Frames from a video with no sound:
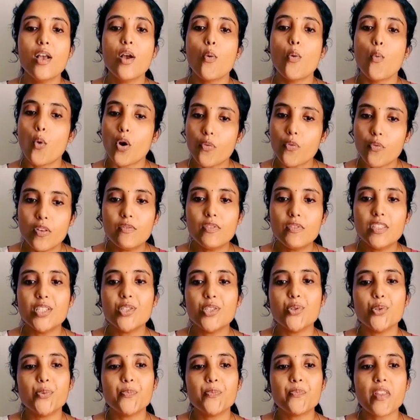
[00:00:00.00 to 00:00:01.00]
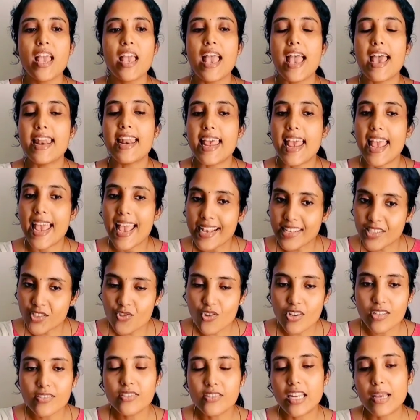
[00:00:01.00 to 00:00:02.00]
what will we do? An
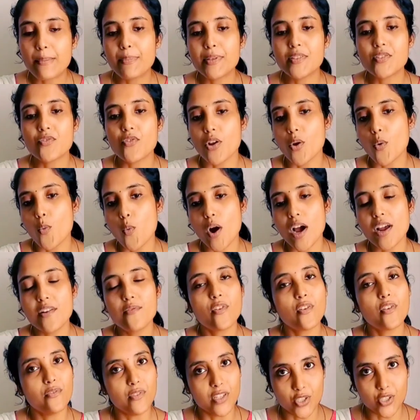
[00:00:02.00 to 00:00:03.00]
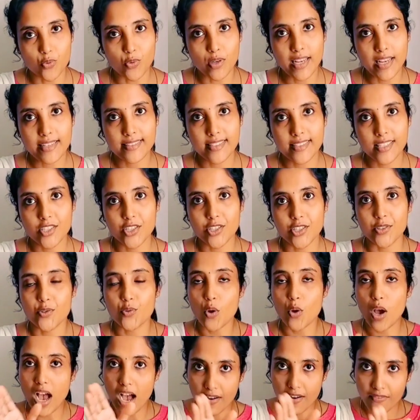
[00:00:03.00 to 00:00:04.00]
extra step is required for visualization.
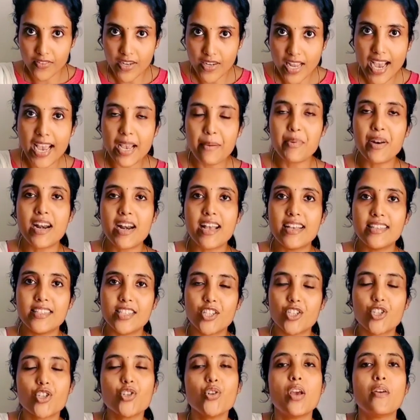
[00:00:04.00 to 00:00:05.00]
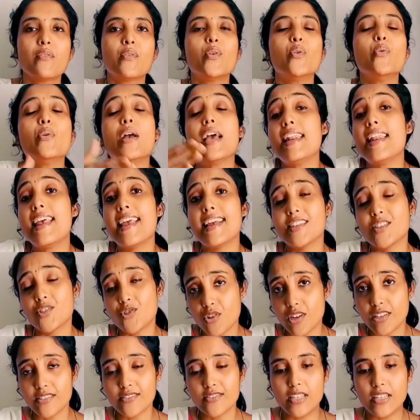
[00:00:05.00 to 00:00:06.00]
So after hybridization, you have to do an
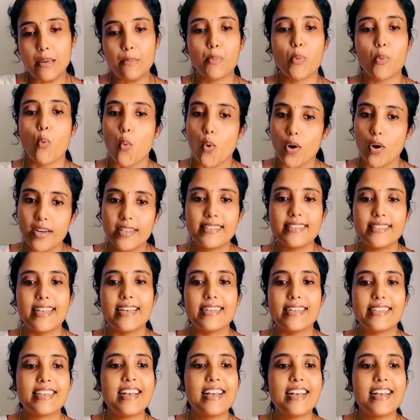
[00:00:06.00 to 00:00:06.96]
extra step. What is that?